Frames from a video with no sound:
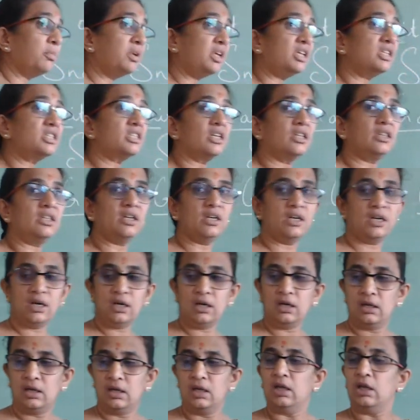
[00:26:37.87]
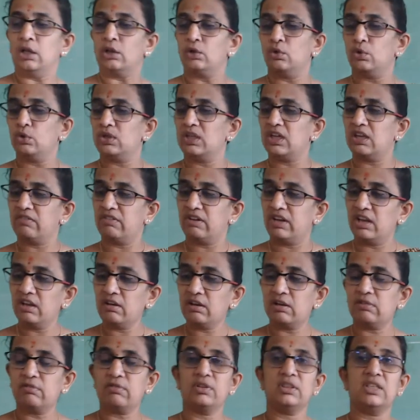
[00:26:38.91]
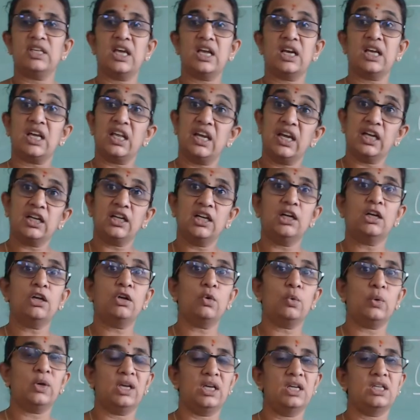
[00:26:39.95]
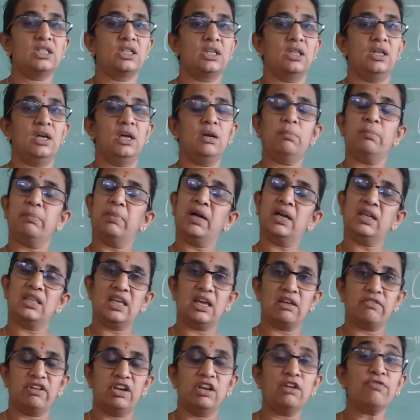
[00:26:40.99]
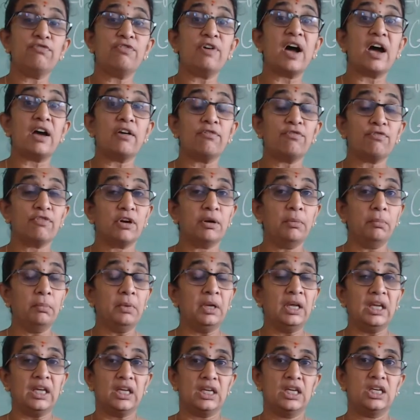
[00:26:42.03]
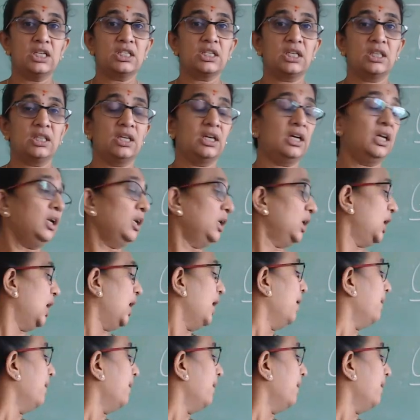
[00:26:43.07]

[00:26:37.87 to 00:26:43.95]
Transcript: from each other, though they are very, they are connected to each other, but they are very far from each other,